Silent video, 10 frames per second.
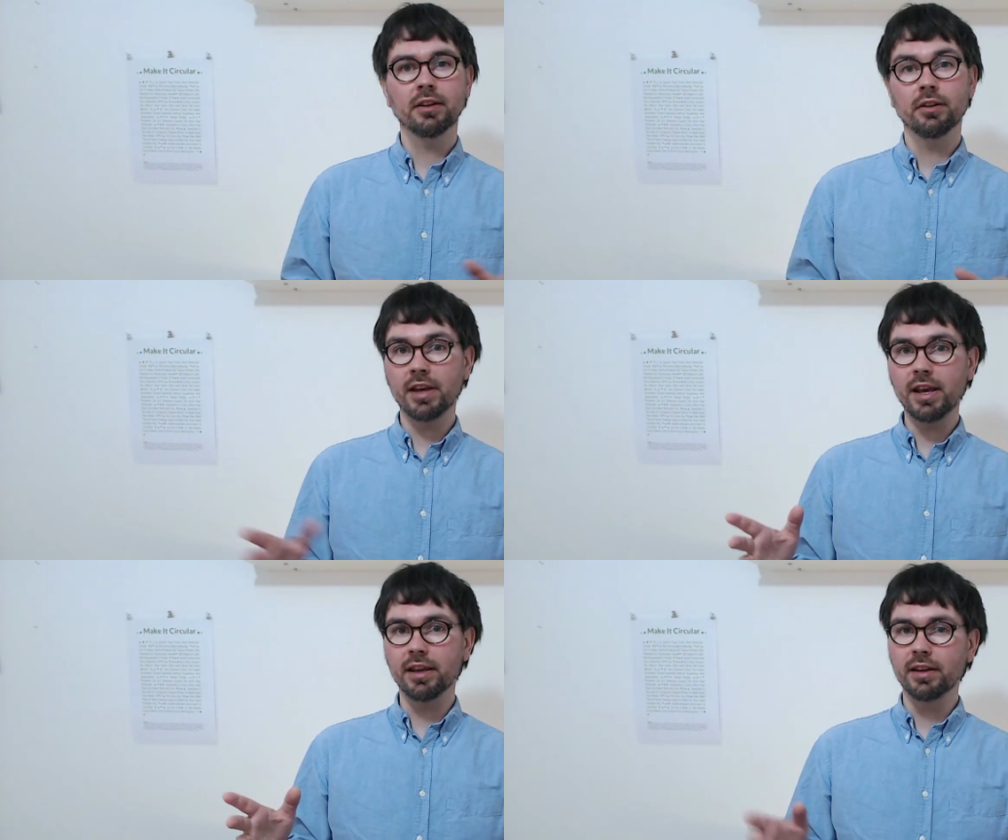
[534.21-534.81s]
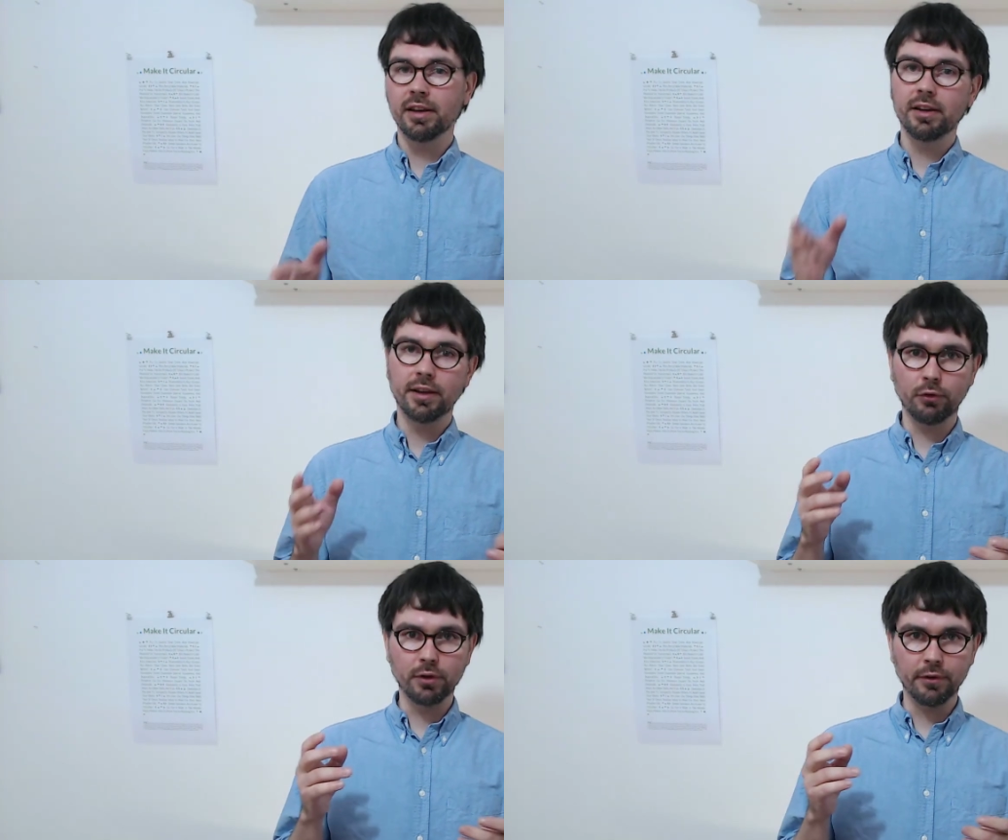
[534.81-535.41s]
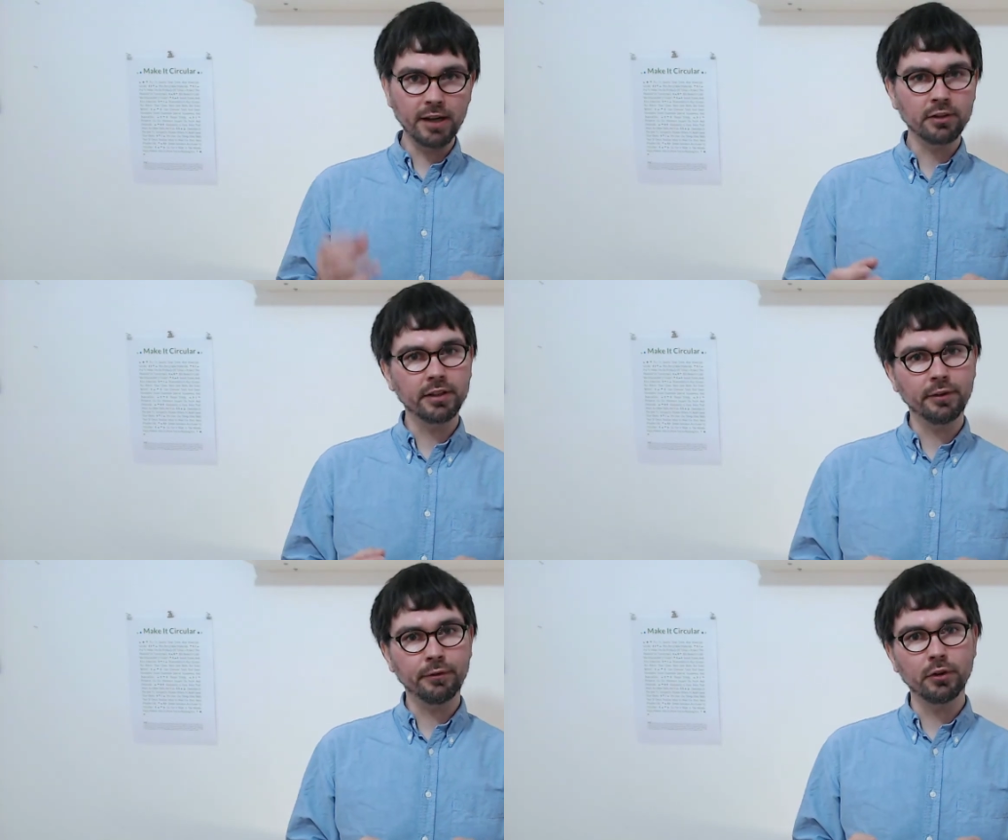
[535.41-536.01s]
Okay, if you reflect on
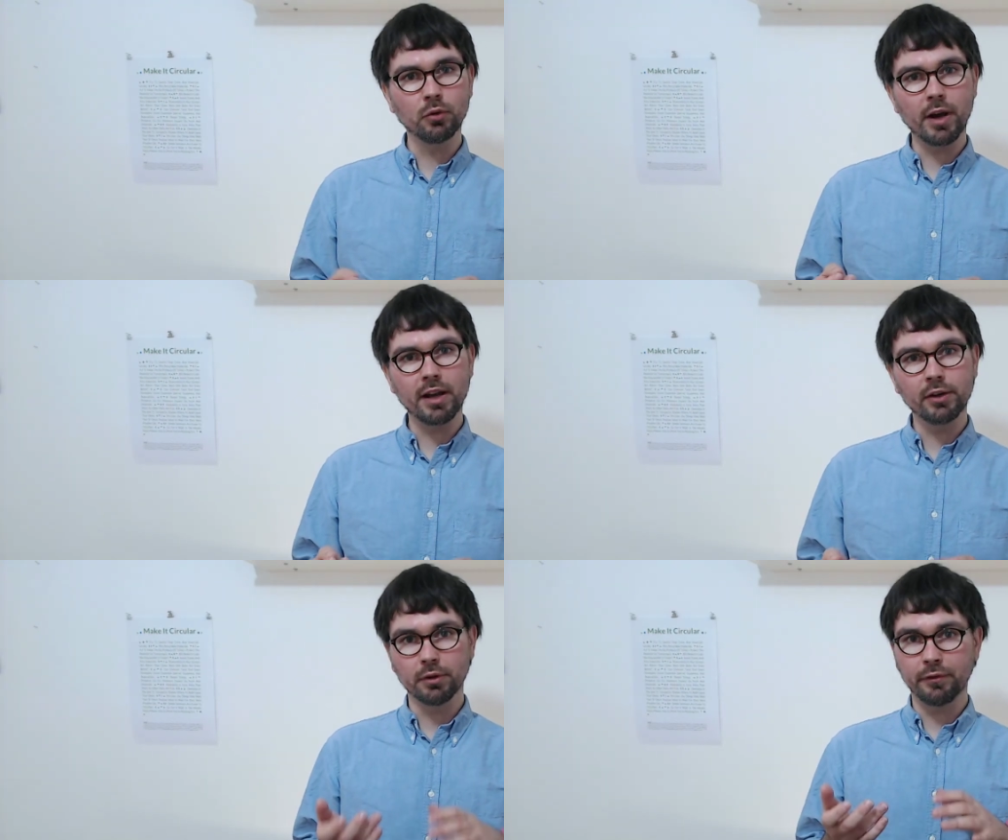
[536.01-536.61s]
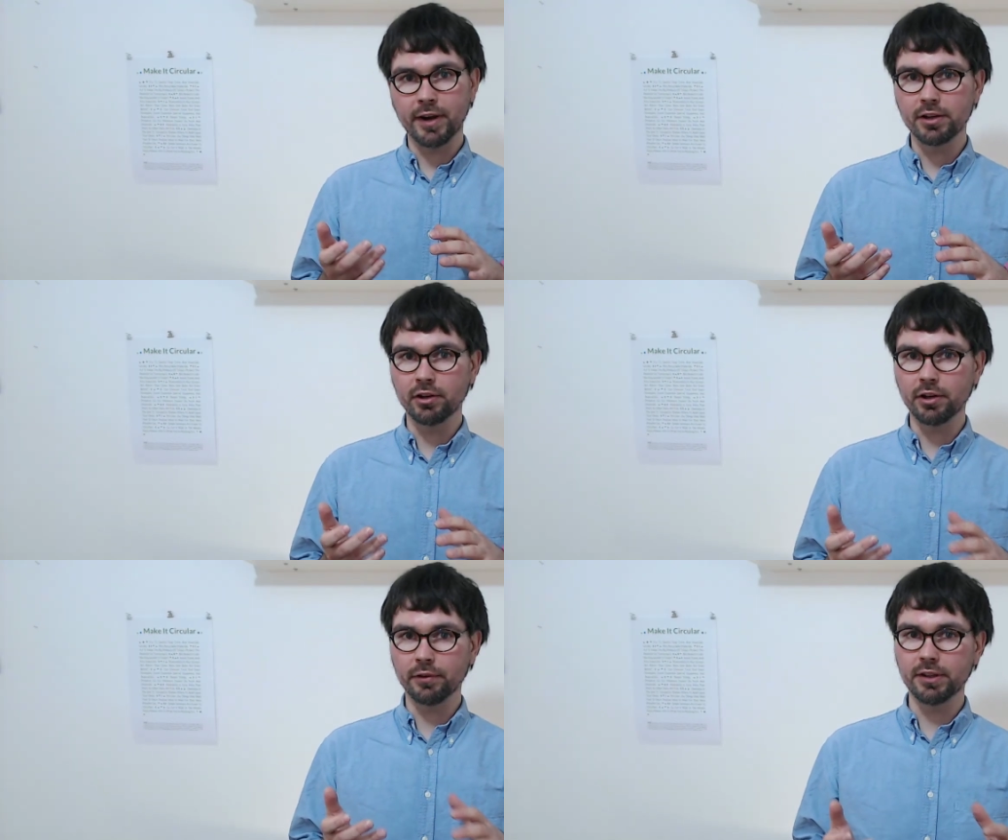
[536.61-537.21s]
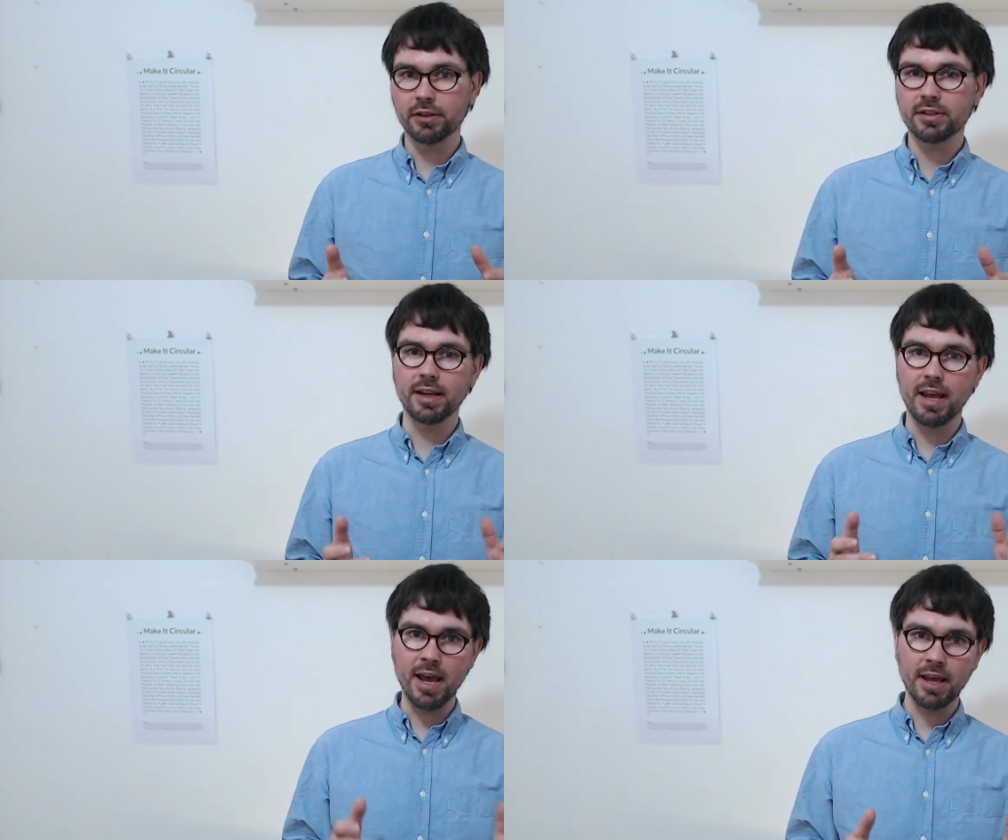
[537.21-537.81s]
that for a while, you will find a lot of
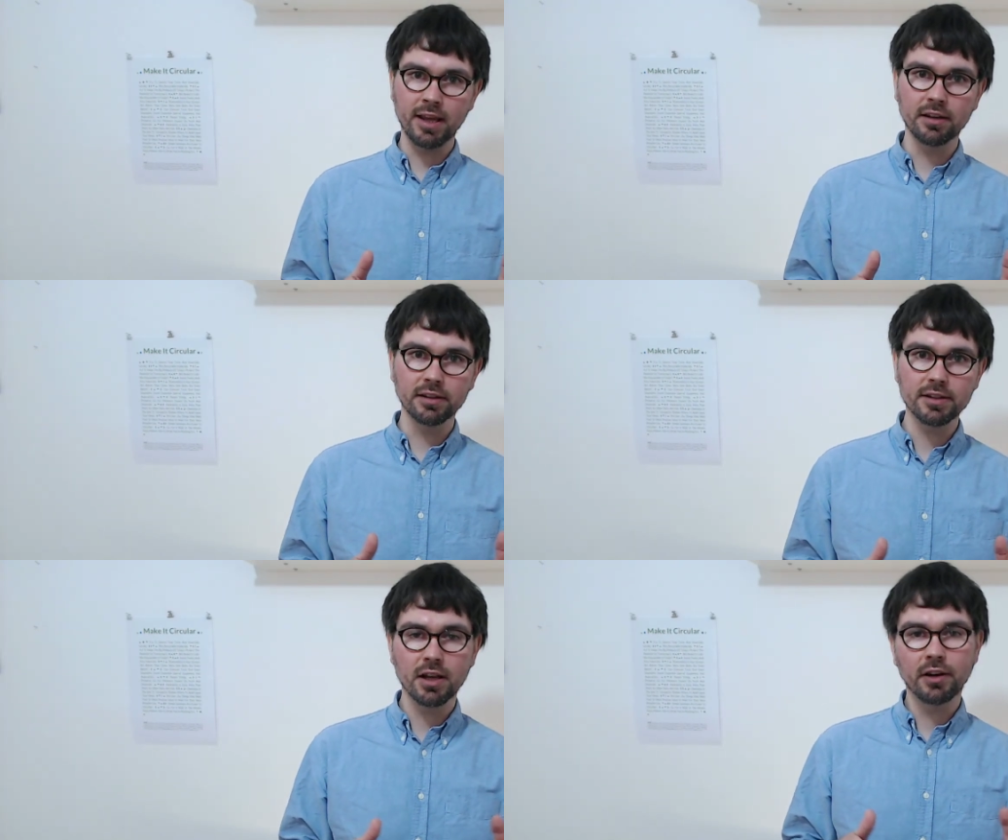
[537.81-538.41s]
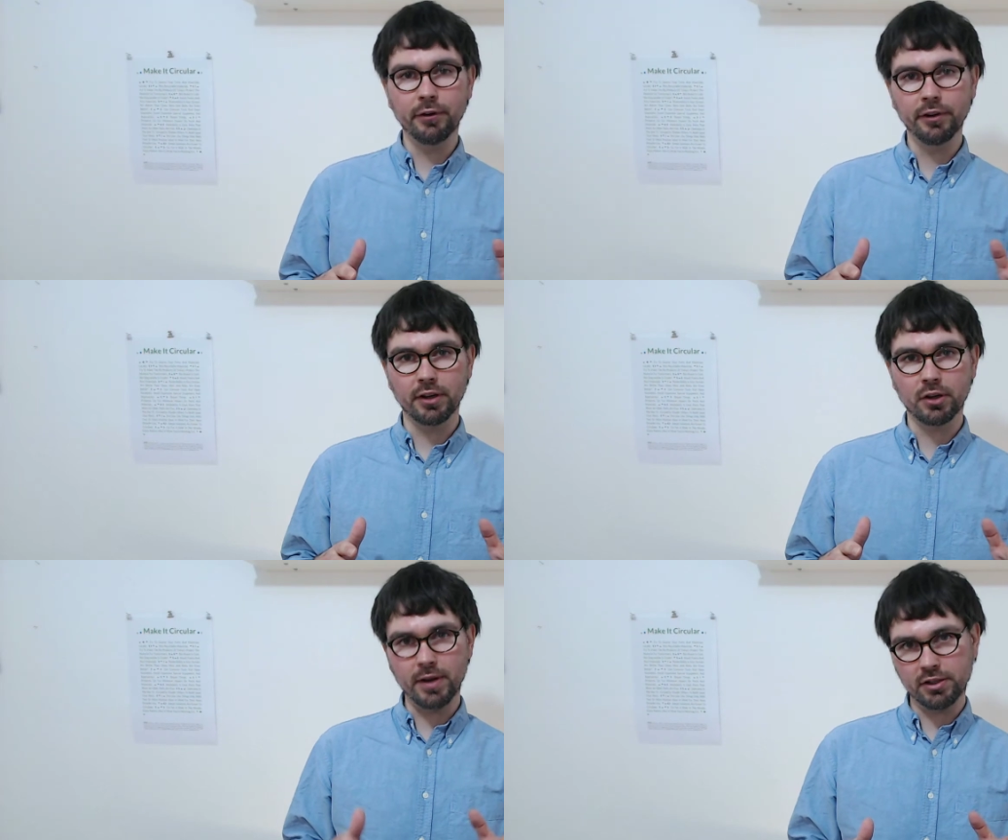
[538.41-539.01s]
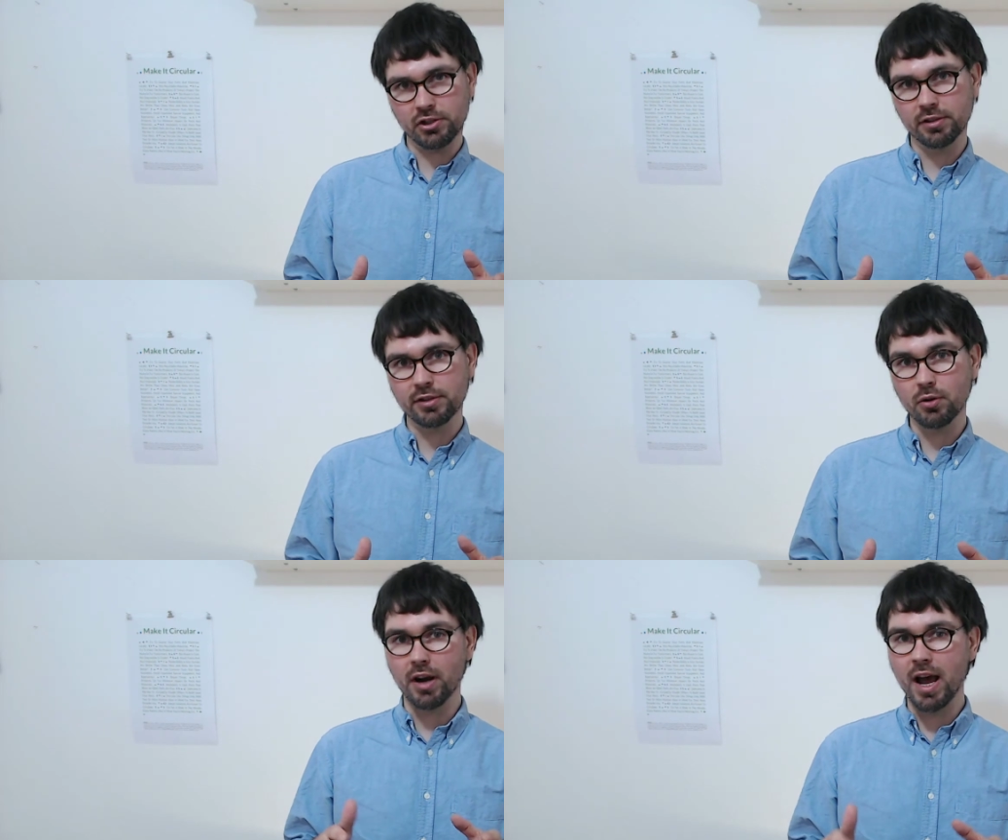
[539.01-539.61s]
interesting angles, further questions
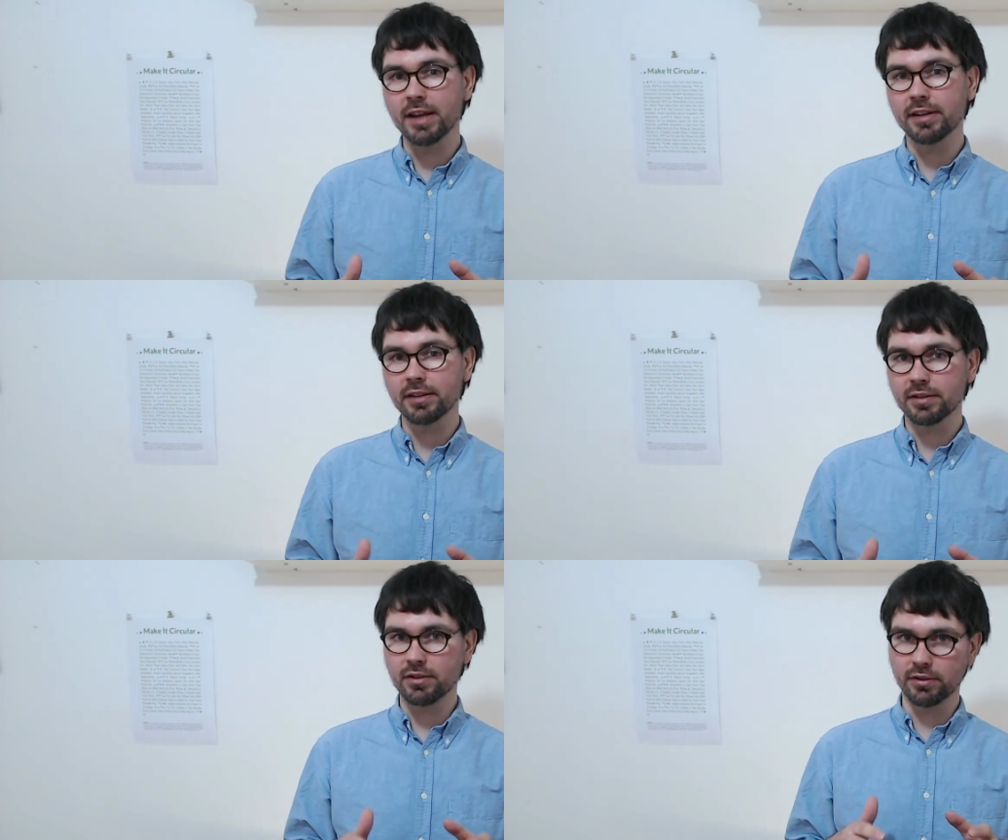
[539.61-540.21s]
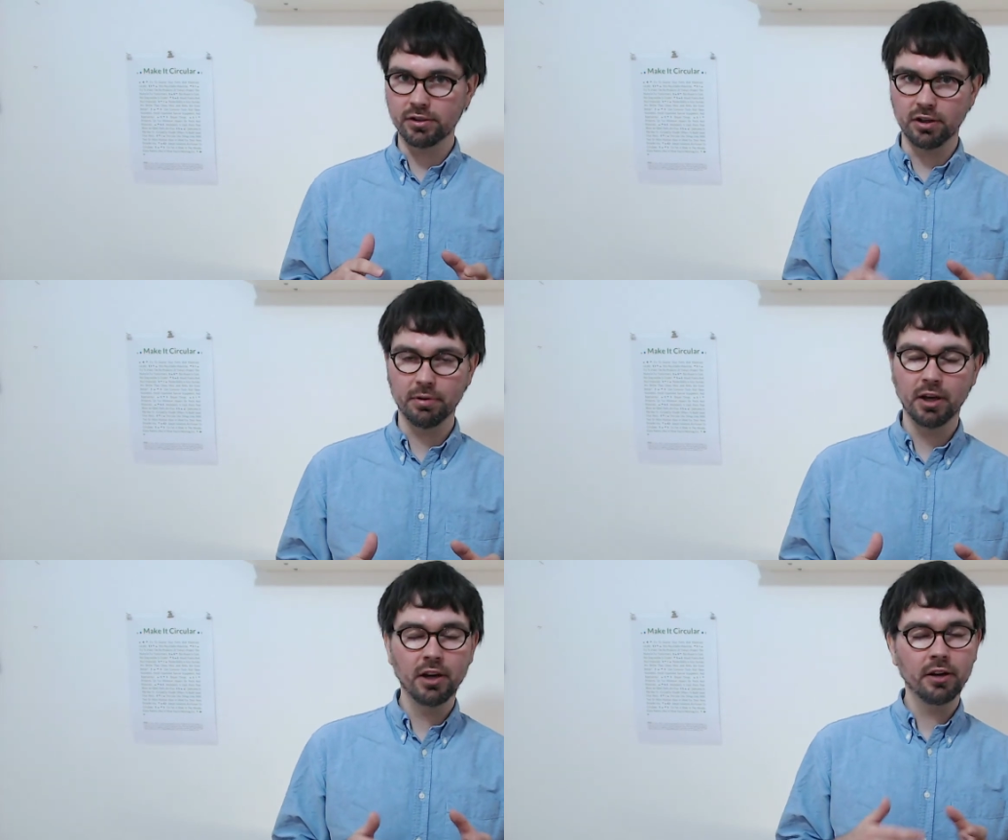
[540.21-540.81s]
or ideas on top.